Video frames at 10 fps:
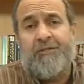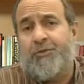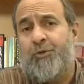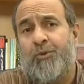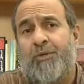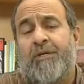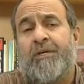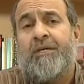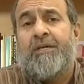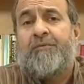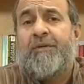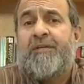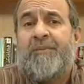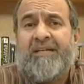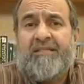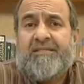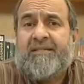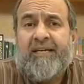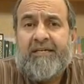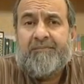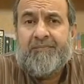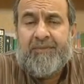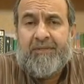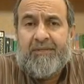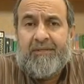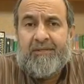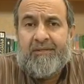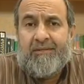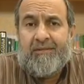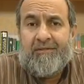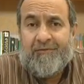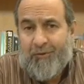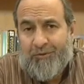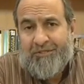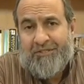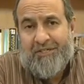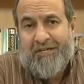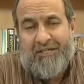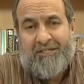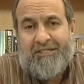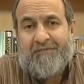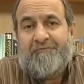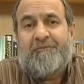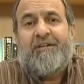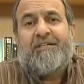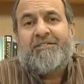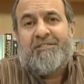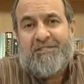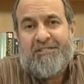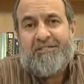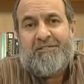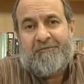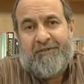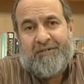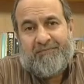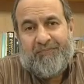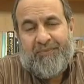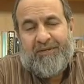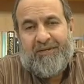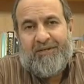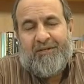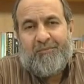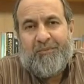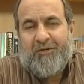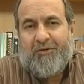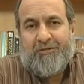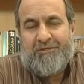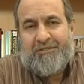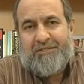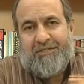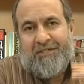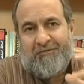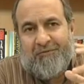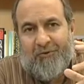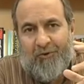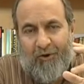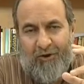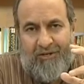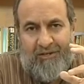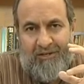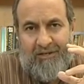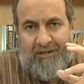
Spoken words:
So when they make this claim, of course, it again is a very serious affair, because if God